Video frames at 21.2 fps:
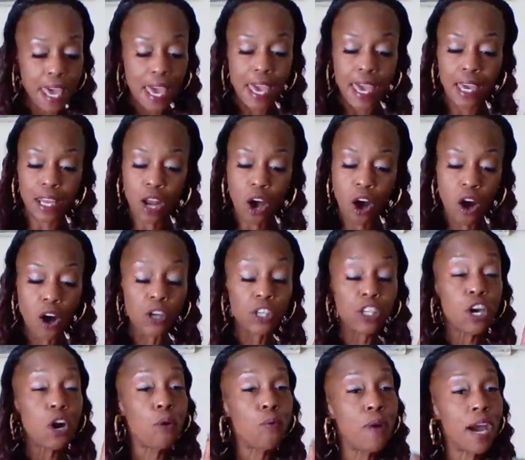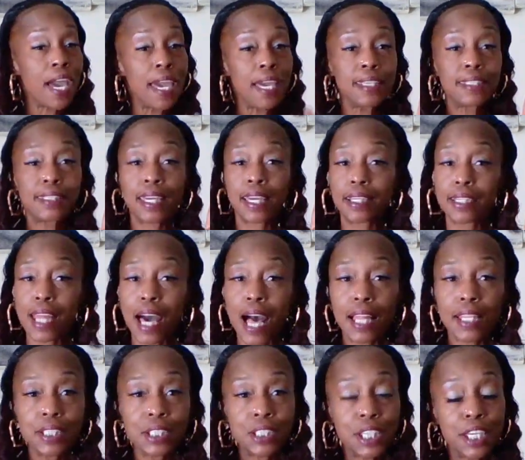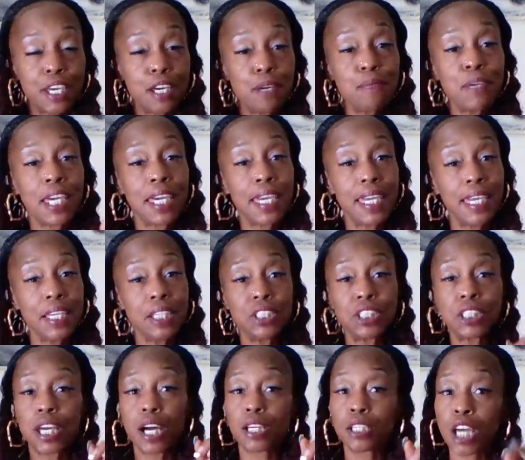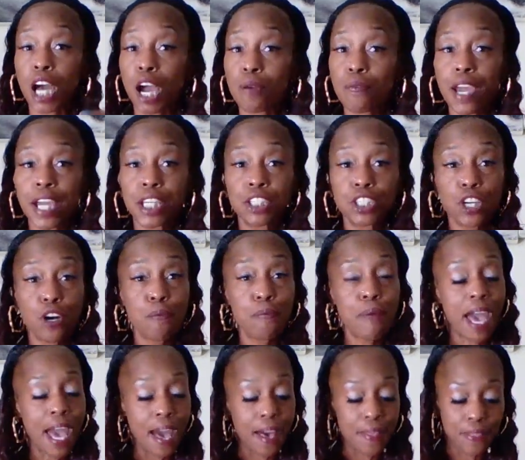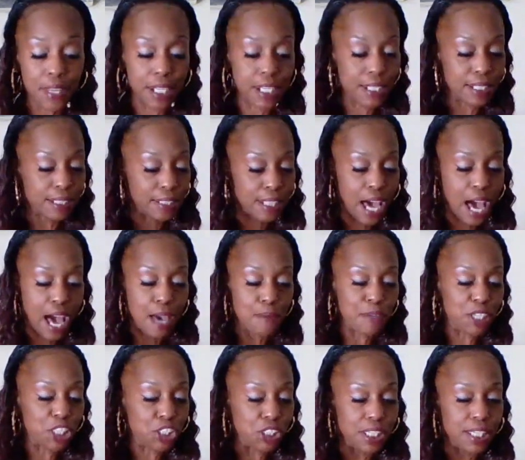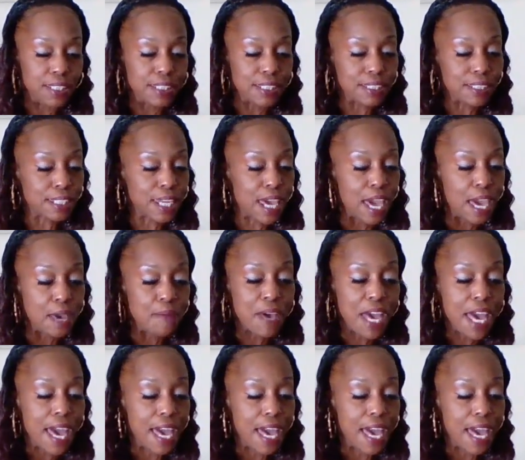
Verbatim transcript: In all your ways acknowledge him, and he shall direct your path in this time, in Jesus' name.